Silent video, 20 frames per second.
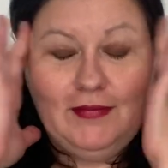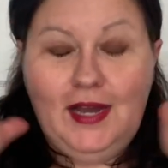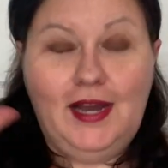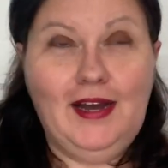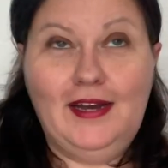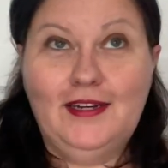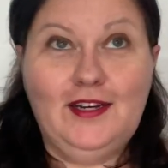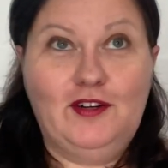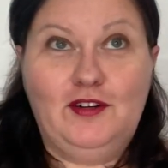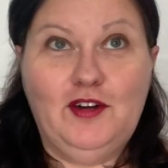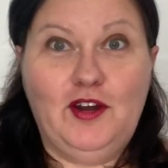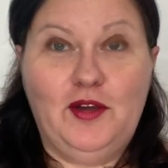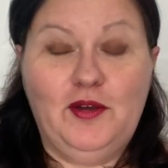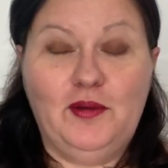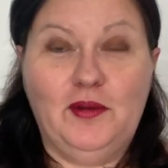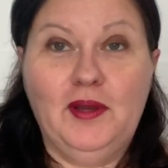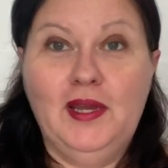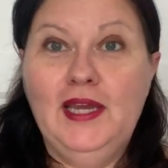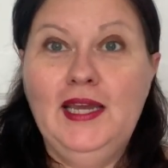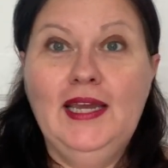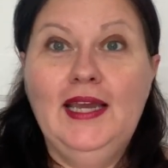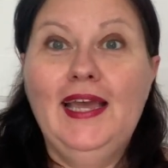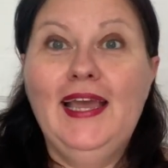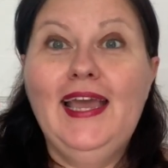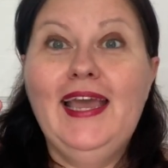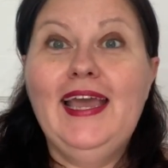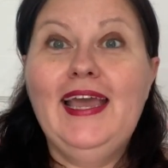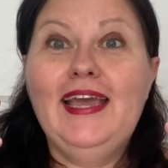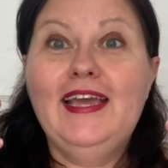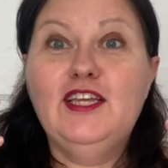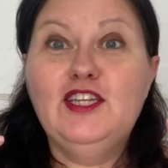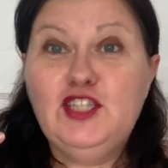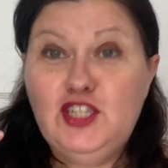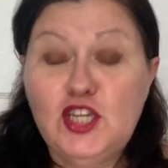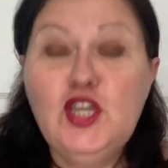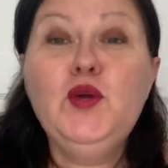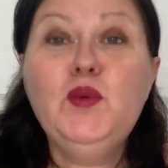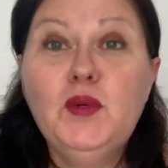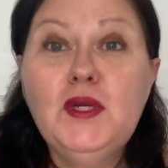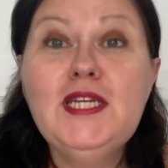I don't know. Do
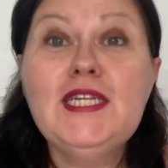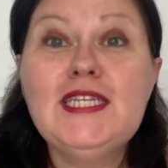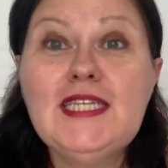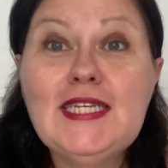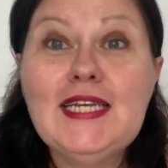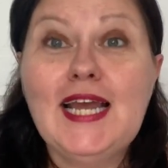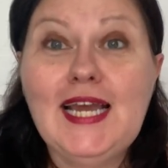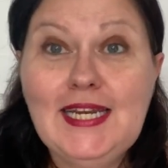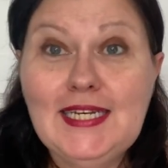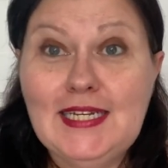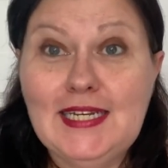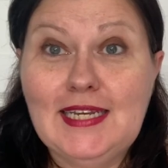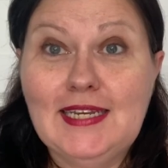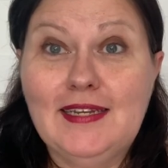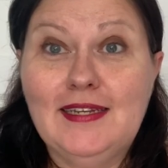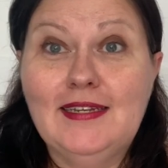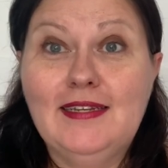you understand it?